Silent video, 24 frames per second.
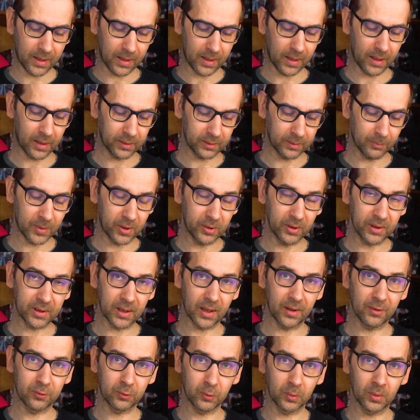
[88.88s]

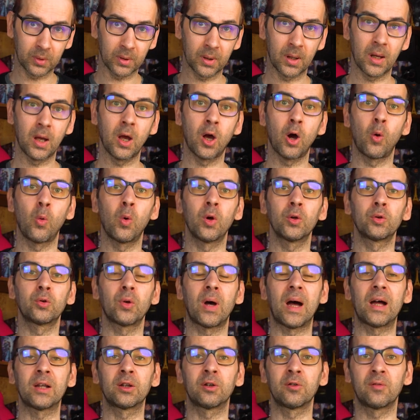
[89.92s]
Americans will want
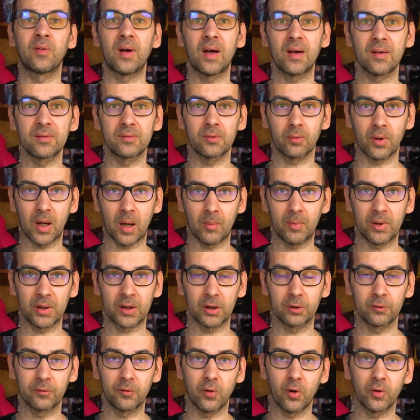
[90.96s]
to advance their
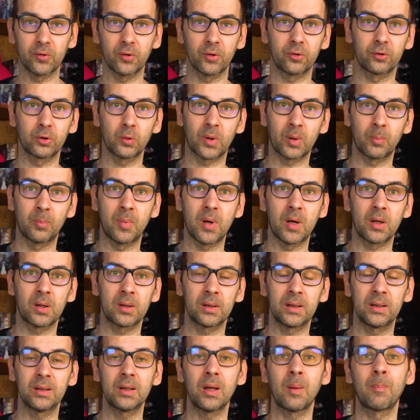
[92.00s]
American forces toward
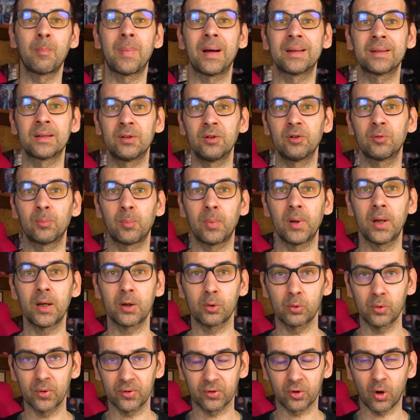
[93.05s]
Berlin, but this player
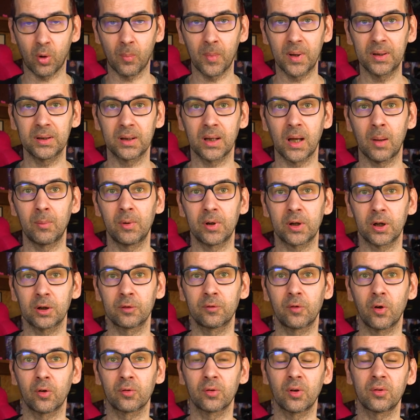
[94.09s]
who is commanding American
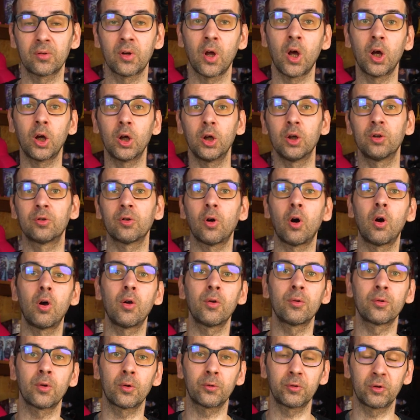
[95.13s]
forces is
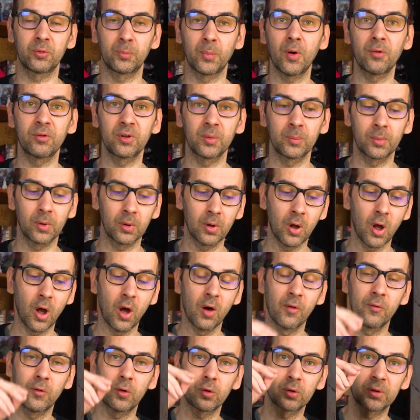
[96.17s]
also responsible
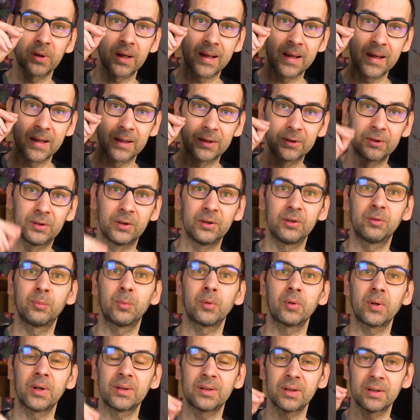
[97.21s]
for the
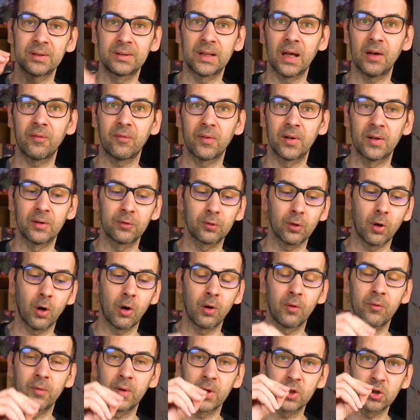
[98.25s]
desperate defense
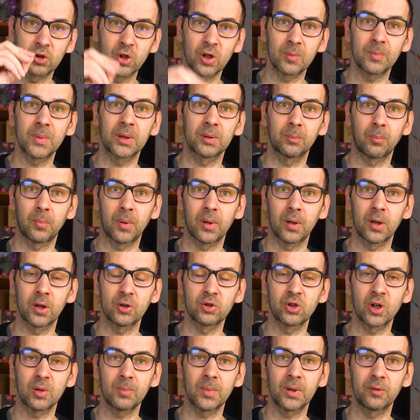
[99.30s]
of
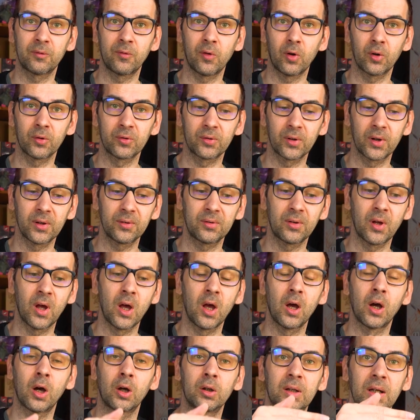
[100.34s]
German forces
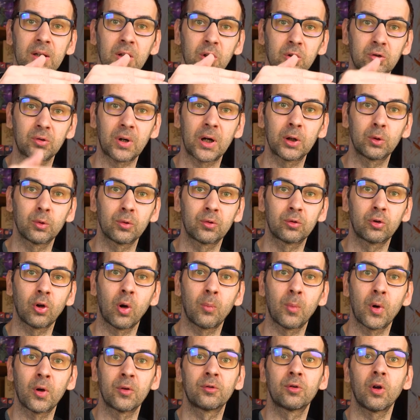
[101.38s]
that try to
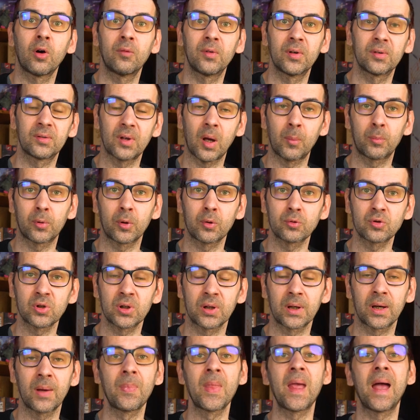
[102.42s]
stop Soviets
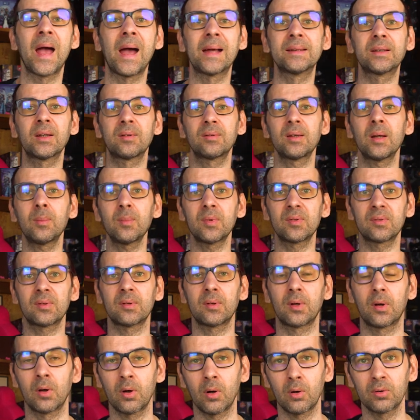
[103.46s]
approaching. And the same is
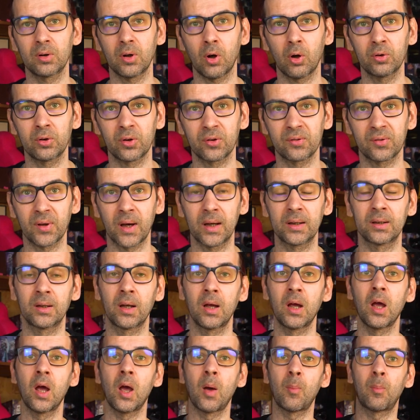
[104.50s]
on the other side. The
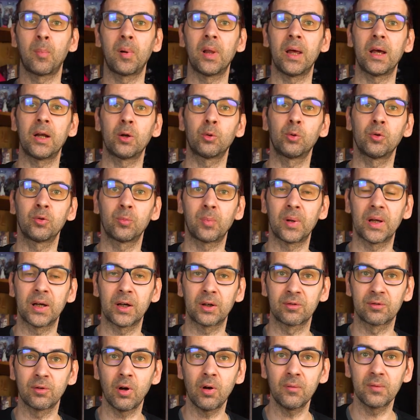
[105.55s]
player who's playing
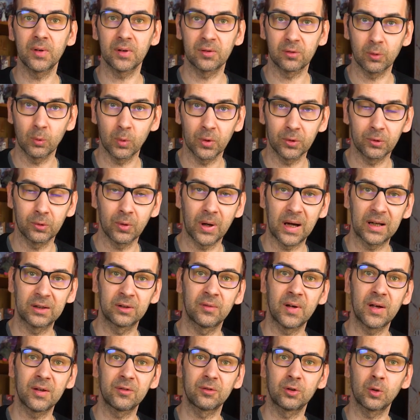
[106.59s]
Soviets wants to
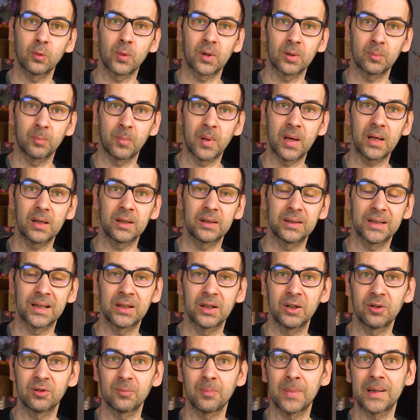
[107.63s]
advance toward Berlin, and
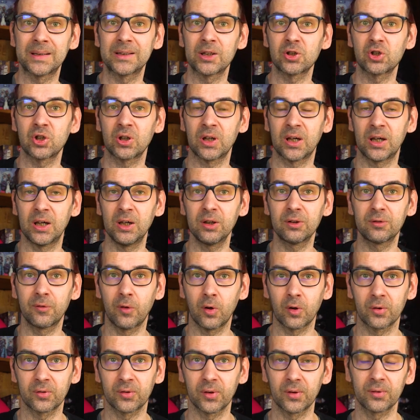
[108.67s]
he's managing his
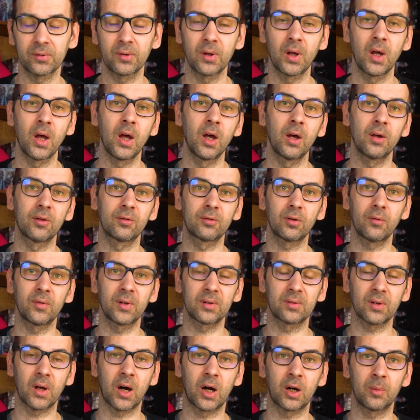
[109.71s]
forces,
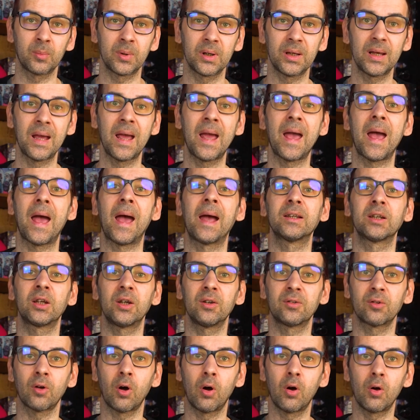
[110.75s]
Soviet army, and
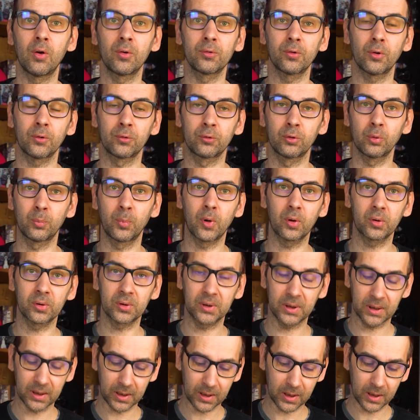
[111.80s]
he's also
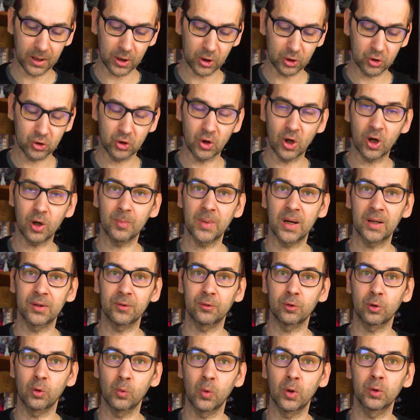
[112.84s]
supporting
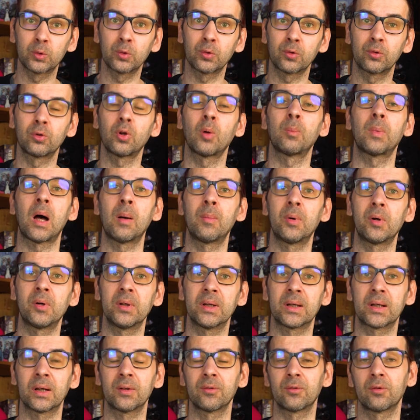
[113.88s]
Germans who want to stop
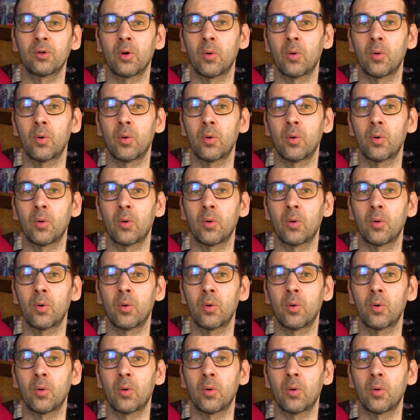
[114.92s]
Americans.